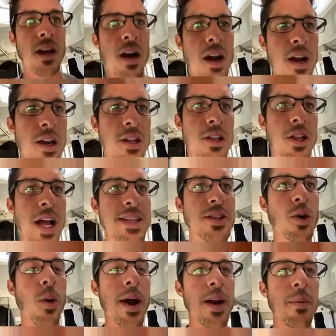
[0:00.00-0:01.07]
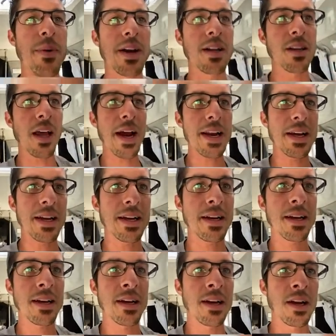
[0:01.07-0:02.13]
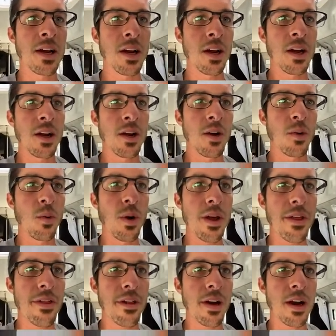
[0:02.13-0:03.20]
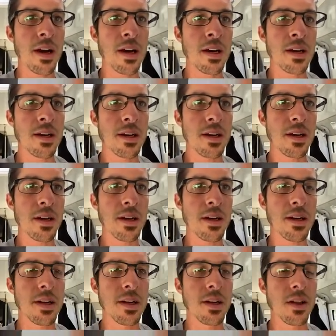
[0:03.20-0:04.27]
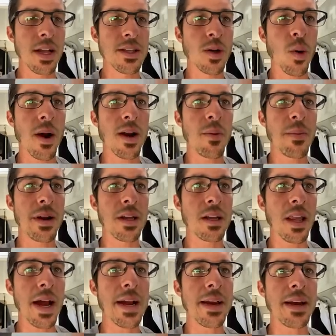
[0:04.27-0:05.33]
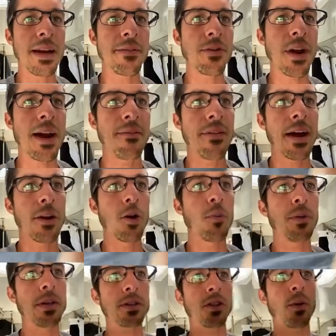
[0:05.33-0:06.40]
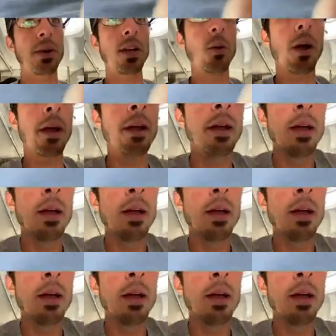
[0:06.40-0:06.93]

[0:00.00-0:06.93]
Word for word: it lets quite a bit of light in with, lets quite a bit of light in if you have that open. So anyway,